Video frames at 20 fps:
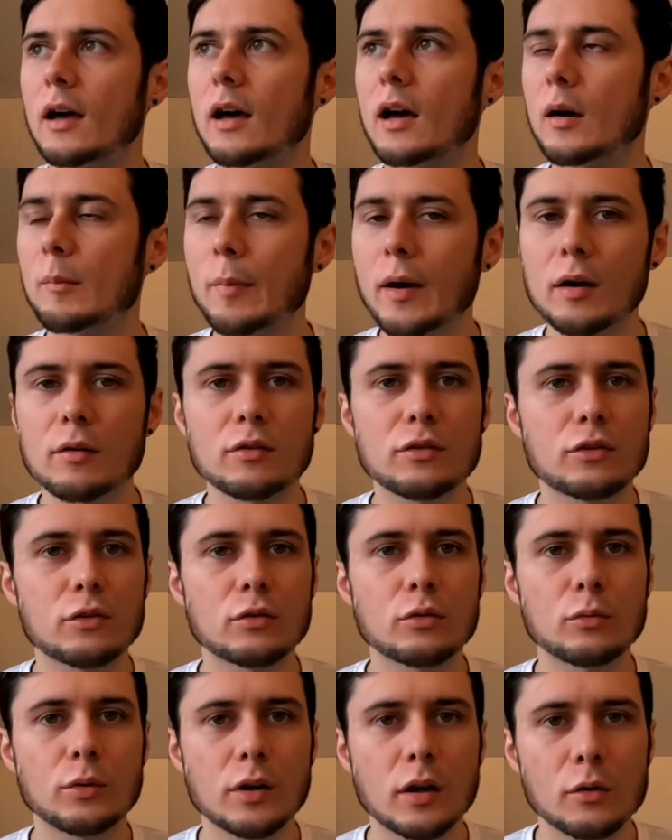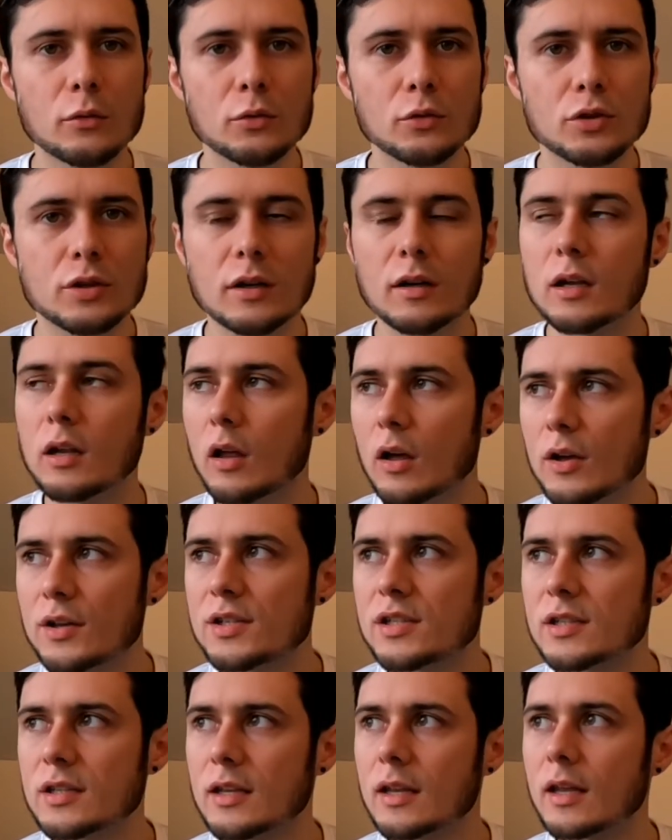a marathon or an ultra
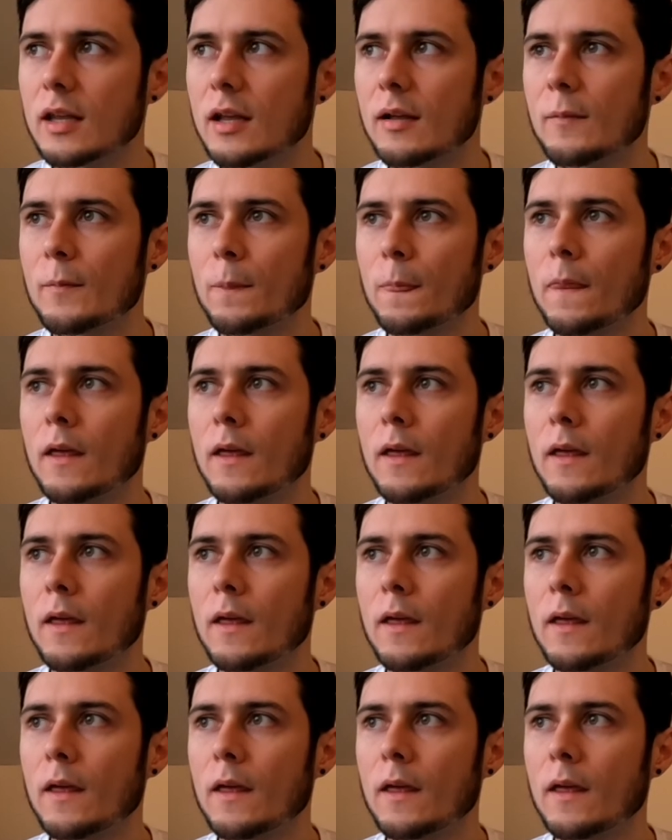last year.